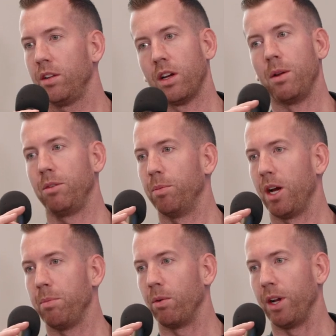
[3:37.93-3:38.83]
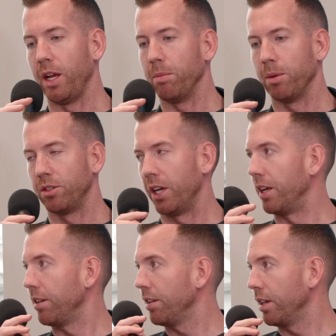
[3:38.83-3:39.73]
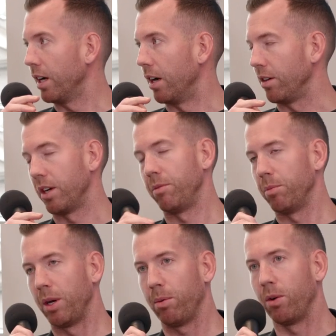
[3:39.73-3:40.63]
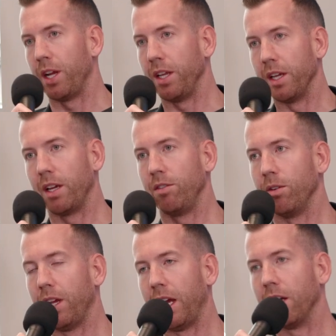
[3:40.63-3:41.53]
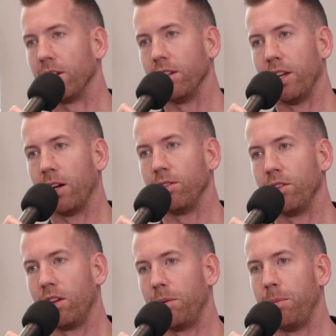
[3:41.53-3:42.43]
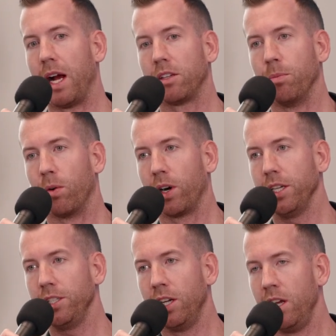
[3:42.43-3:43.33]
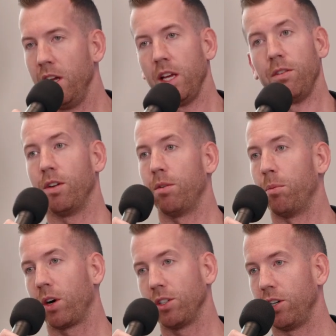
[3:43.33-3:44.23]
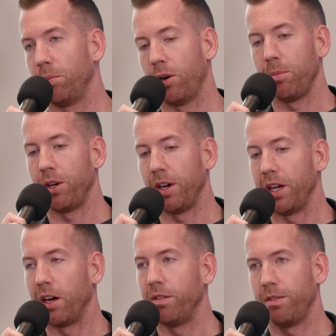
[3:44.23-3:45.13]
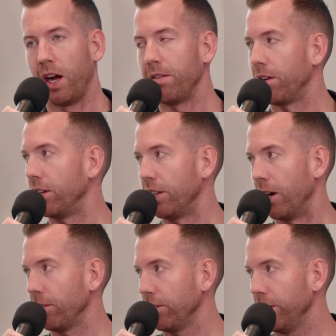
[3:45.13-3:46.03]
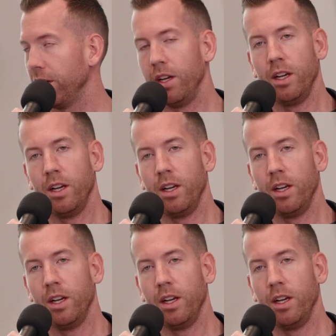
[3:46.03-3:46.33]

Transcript: times it by 0.8% or times it by 0.8, that gives you an $800,000 max mortgage. If you have a mortgage on your property right now of $500,000,